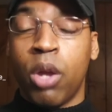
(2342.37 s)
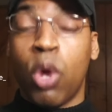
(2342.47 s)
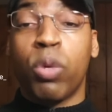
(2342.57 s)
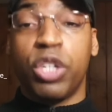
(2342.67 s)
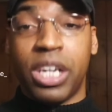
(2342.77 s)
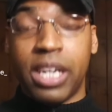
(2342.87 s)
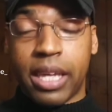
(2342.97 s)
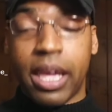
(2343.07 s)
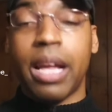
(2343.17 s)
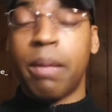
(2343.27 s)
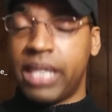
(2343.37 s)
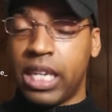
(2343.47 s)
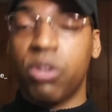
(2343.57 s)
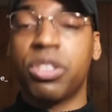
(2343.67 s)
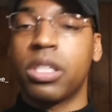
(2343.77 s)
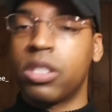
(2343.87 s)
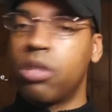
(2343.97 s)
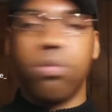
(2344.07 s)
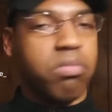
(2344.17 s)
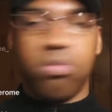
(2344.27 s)
Regina King, I'm telling you,
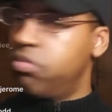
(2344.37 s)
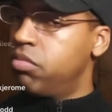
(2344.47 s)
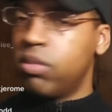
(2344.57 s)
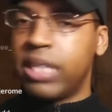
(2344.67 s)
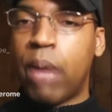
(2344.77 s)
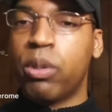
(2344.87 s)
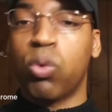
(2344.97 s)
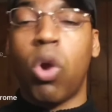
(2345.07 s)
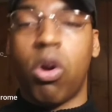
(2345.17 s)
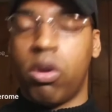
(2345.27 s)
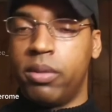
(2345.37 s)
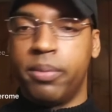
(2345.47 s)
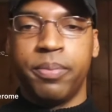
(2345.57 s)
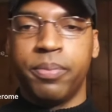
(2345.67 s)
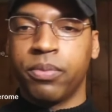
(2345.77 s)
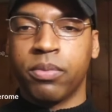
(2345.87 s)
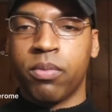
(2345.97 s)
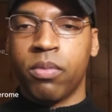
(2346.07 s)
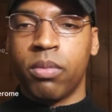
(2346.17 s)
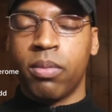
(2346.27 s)
sister, that was wrong.
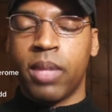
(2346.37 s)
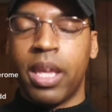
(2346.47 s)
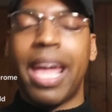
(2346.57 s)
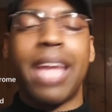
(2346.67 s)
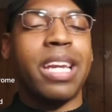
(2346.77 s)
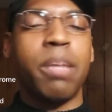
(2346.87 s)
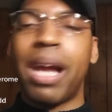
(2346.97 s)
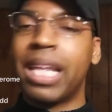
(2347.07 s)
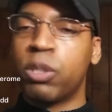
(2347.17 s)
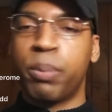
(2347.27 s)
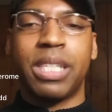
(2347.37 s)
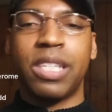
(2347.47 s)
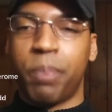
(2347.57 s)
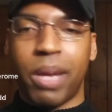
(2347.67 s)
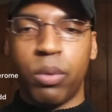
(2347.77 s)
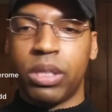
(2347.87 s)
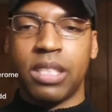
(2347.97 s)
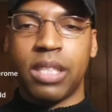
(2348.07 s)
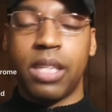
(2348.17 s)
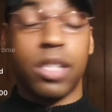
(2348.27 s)
And anybody else participating with
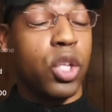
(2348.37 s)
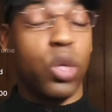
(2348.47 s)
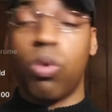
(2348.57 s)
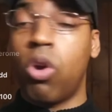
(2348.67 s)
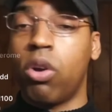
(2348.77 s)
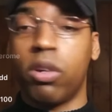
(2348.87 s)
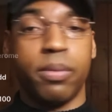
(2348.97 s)
these things, you're wrong.